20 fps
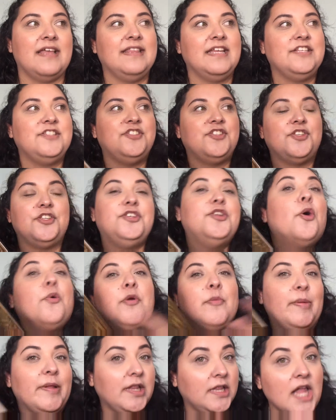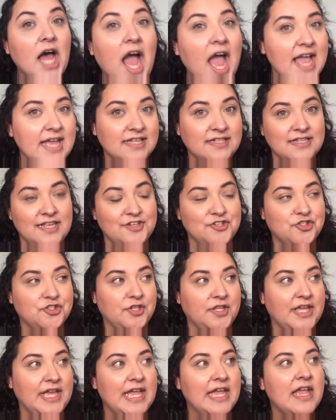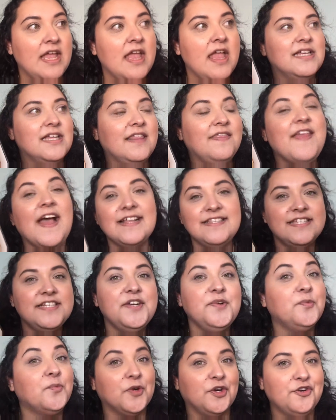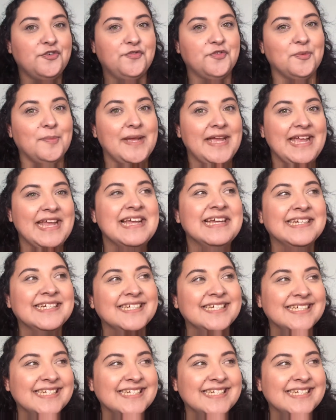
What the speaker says: And they don't apply, essentially. That didn't work for me.